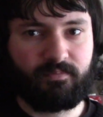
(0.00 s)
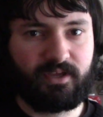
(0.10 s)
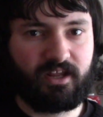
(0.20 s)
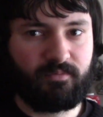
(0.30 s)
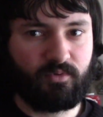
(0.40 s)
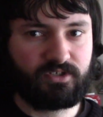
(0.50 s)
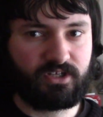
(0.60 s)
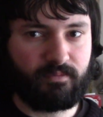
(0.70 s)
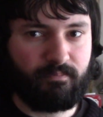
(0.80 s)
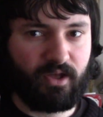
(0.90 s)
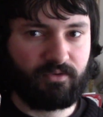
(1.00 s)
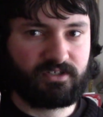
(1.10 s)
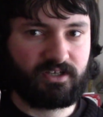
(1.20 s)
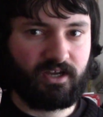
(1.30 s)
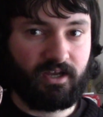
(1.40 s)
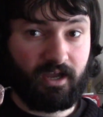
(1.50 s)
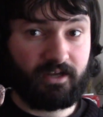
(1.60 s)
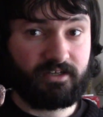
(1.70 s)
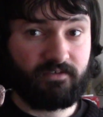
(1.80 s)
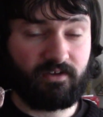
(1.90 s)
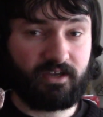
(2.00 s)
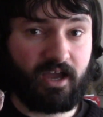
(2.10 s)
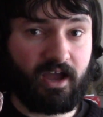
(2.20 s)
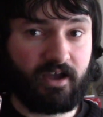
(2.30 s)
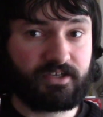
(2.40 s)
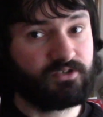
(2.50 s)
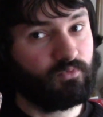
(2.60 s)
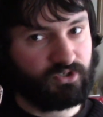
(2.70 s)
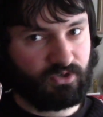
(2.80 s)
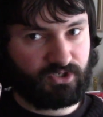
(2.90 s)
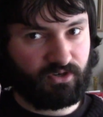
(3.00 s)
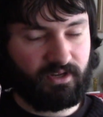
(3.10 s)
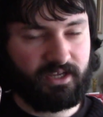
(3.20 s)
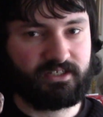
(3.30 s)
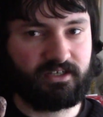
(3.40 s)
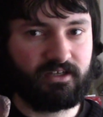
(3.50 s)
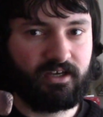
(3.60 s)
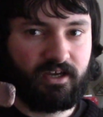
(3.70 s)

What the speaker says: been able to melt and even cast, which I'll show later,